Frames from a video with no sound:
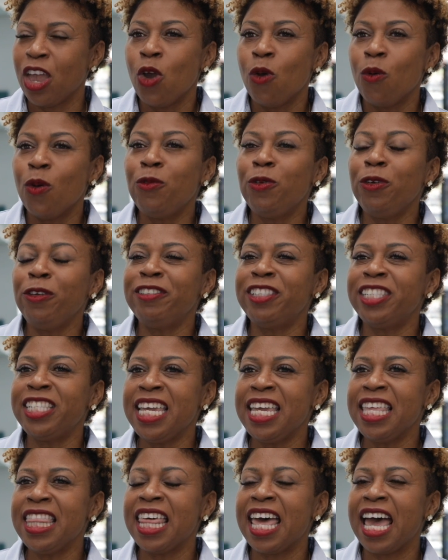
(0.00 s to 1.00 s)
Well, we've
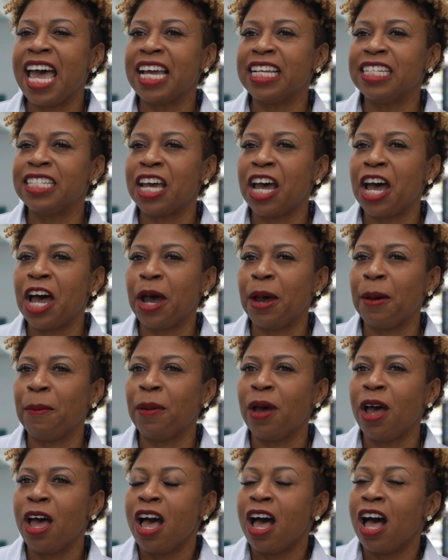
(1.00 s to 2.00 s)
seen that
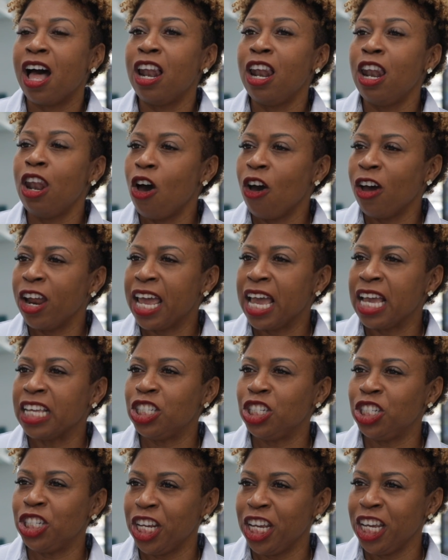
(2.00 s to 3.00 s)
a lot
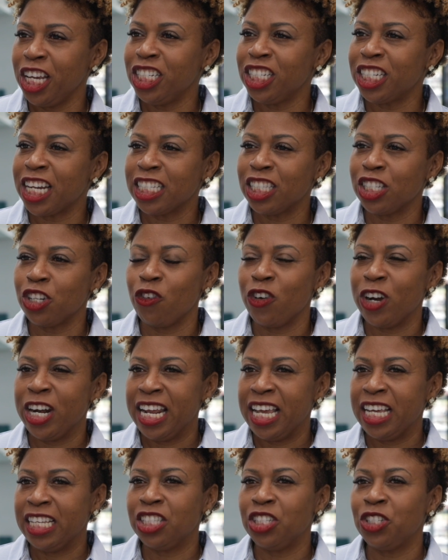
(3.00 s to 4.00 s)
has changed as it
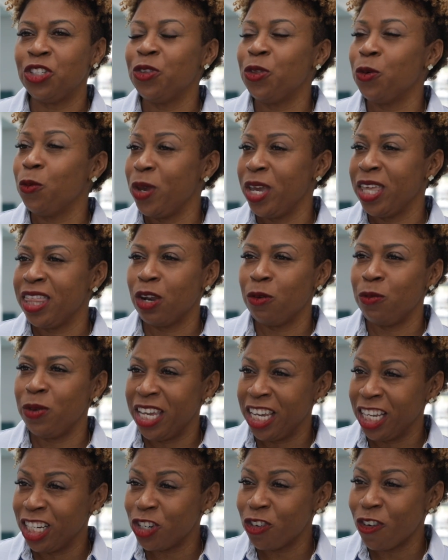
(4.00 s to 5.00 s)
relates to the way that we
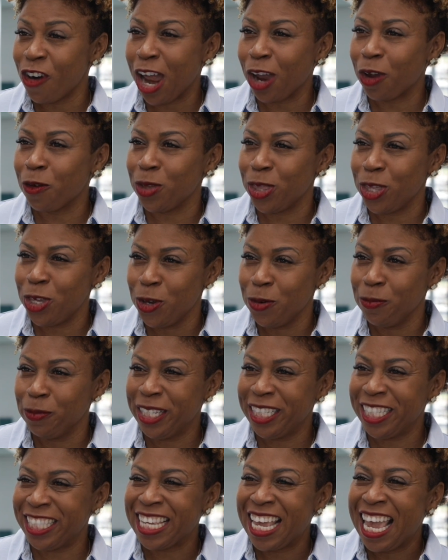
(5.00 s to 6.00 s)
interact with
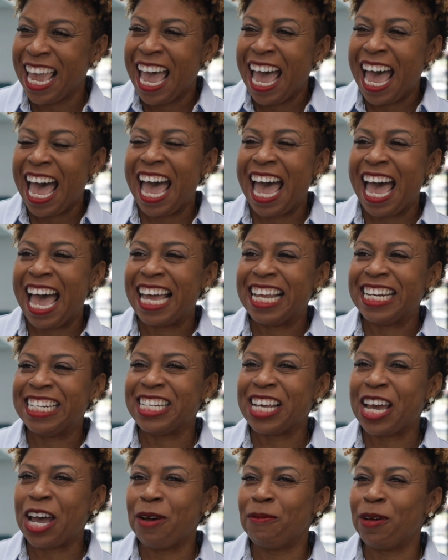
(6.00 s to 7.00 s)
humans, and
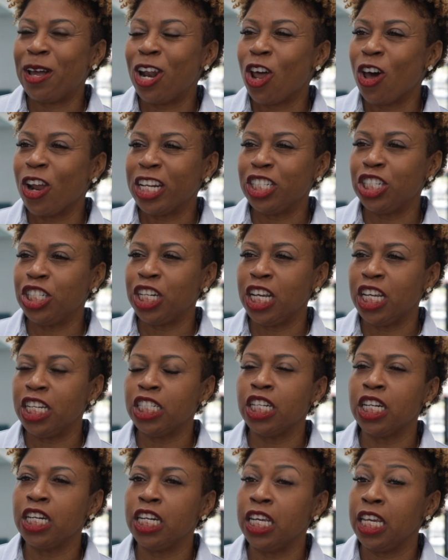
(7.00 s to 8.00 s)
a lot has
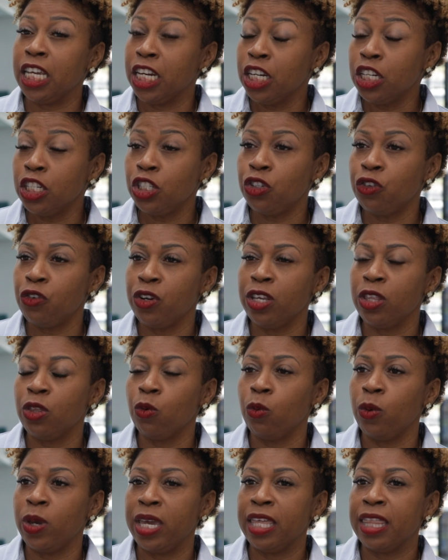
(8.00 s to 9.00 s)
changed in the industry,
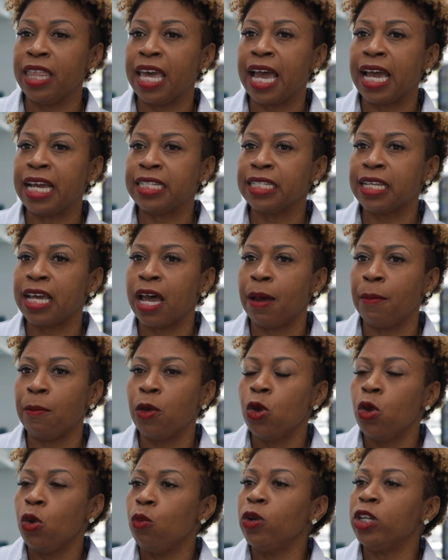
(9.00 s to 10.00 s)
the way that
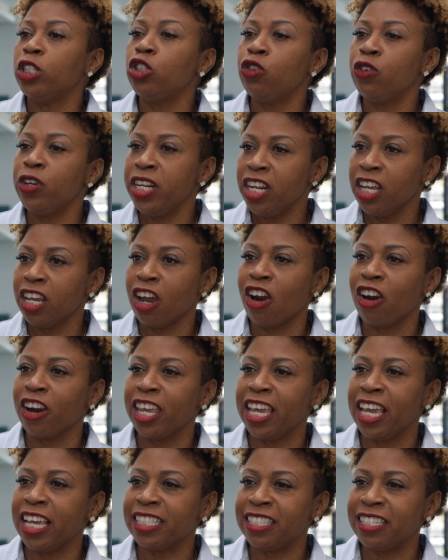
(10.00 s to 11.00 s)
we're treating our
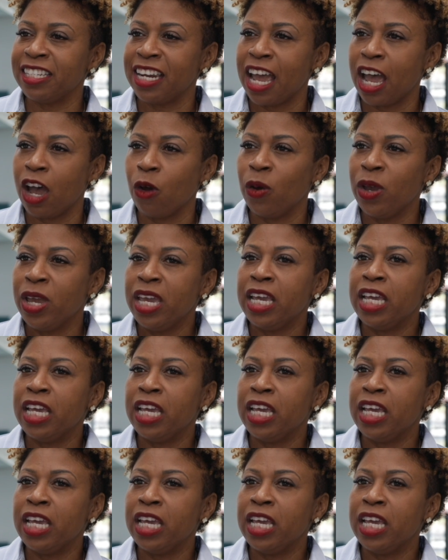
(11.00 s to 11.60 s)
guests now.